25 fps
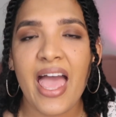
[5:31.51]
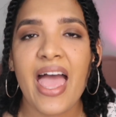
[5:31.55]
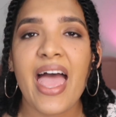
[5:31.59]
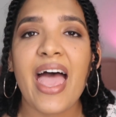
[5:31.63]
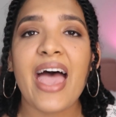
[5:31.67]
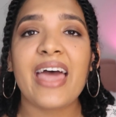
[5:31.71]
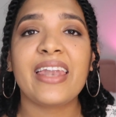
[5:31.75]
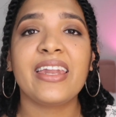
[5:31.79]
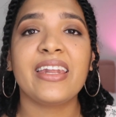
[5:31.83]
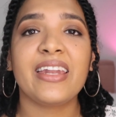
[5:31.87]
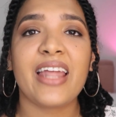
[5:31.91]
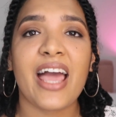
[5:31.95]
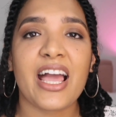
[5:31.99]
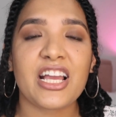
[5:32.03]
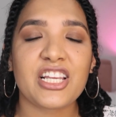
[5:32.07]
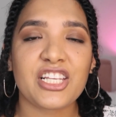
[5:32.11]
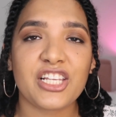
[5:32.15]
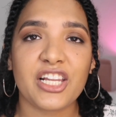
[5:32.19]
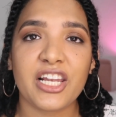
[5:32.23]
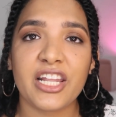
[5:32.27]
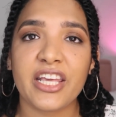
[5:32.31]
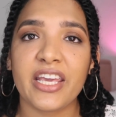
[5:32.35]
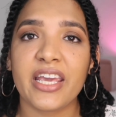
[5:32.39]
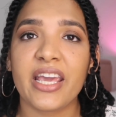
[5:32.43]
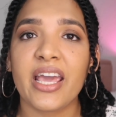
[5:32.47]
And it
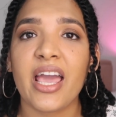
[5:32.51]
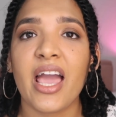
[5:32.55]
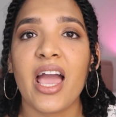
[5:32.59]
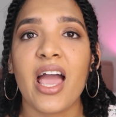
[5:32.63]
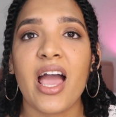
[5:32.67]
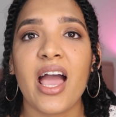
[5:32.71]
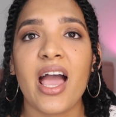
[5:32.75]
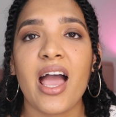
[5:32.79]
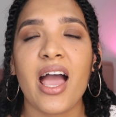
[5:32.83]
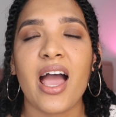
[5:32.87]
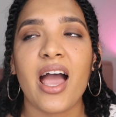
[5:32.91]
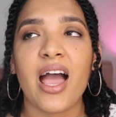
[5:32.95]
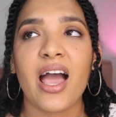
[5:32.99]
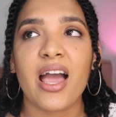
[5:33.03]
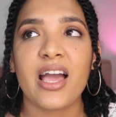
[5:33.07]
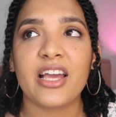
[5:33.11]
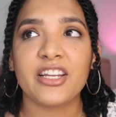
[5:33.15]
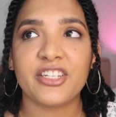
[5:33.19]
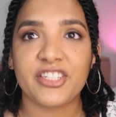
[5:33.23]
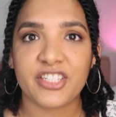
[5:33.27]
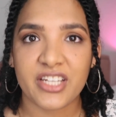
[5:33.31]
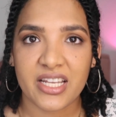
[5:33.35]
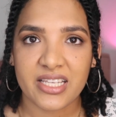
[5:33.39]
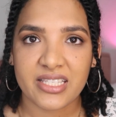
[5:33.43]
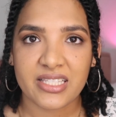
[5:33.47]
actually
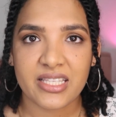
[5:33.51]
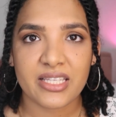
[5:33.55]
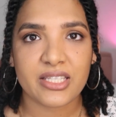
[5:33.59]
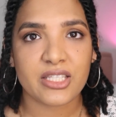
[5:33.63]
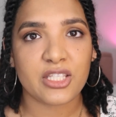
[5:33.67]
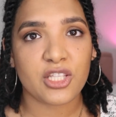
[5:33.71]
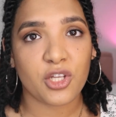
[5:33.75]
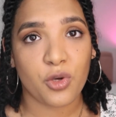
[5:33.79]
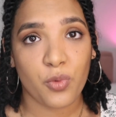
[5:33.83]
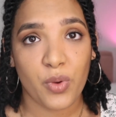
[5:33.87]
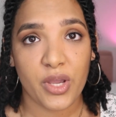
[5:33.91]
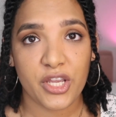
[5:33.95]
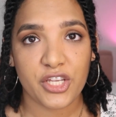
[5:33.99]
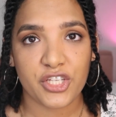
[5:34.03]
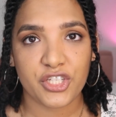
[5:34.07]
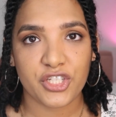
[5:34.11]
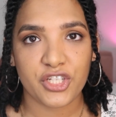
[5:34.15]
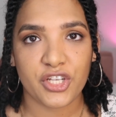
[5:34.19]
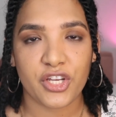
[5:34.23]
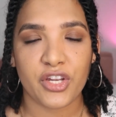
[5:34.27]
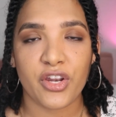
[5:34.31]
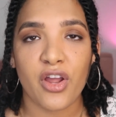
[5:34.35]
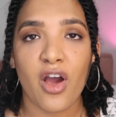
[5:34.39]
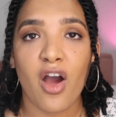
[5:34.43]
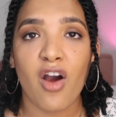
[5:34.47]
addresses the question